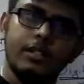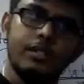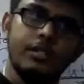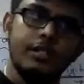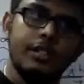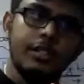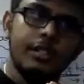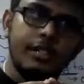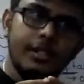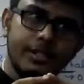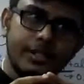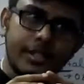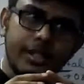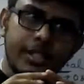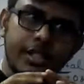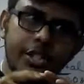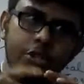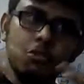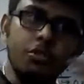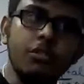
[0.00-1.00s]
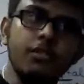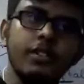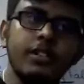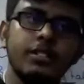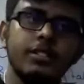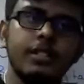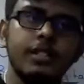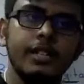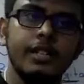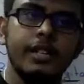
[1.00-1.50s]
it is an universally
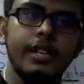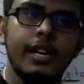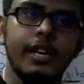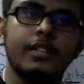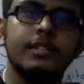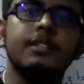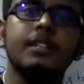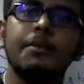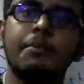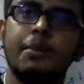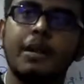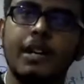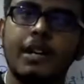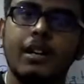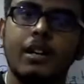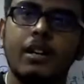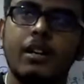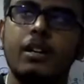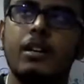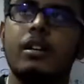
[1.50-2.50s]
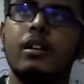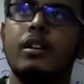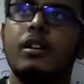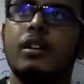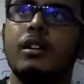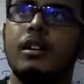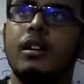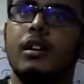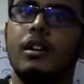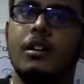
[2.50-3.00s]

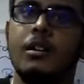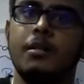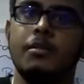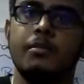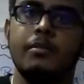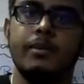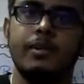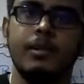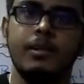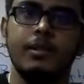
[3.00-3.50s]
uh, uh,